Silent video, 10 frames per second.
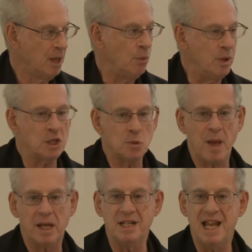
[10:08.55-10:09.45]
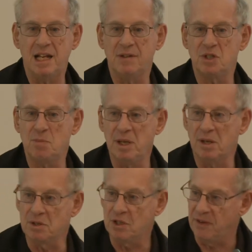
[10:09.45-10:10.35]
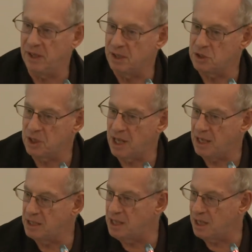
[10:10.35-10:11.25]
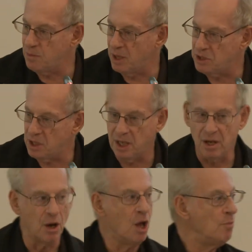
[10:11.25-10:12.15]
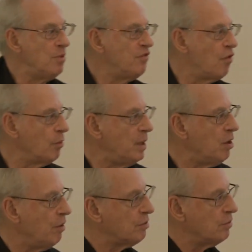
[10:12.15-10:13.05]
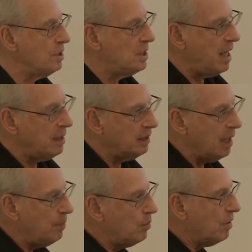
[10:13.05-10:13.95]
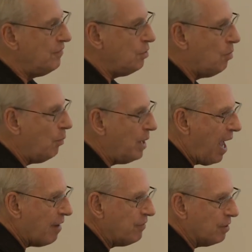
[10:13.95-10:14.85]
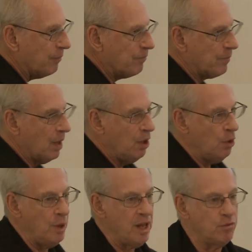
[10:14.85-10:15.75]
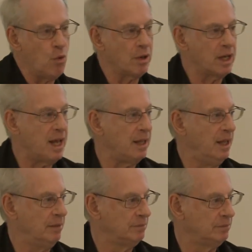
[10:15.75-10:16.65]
We expect native speakers of English to gain 10 months in a year. Before we go through the data, let me review what we have here. We have Warwick Ellie,